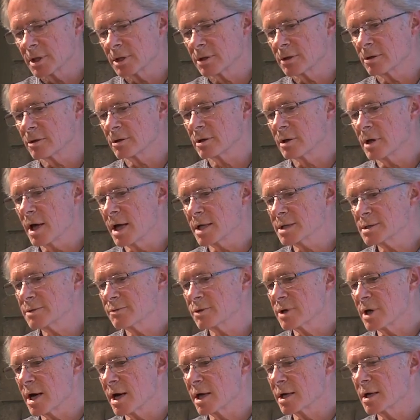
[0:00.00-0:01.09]
there are lots of
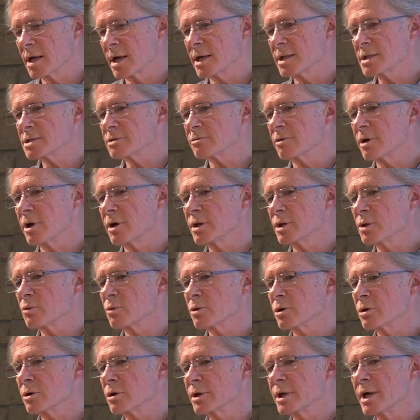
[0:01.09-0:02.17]
guidelines around the
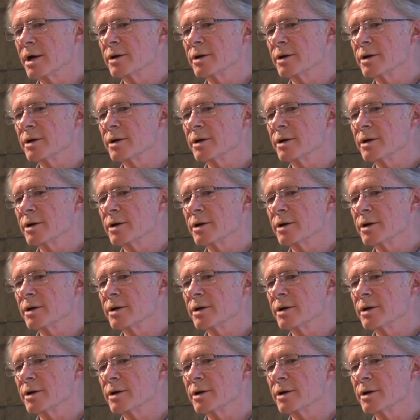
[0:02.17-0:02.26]
world.